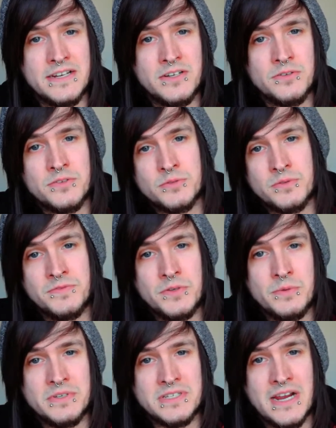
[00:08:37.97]
I know this
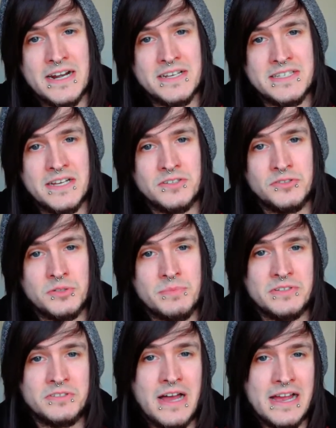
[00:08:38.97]
review is kind of sound a little
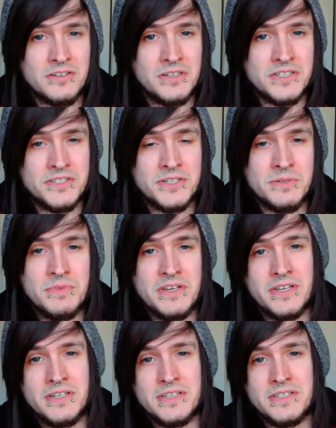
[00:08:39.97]
bit lackluster
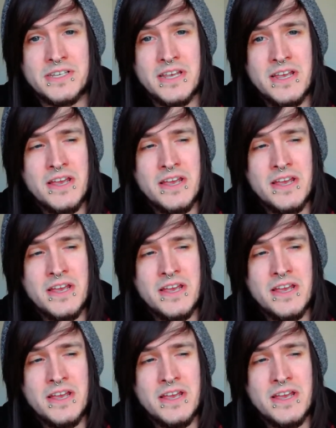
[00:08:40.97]
because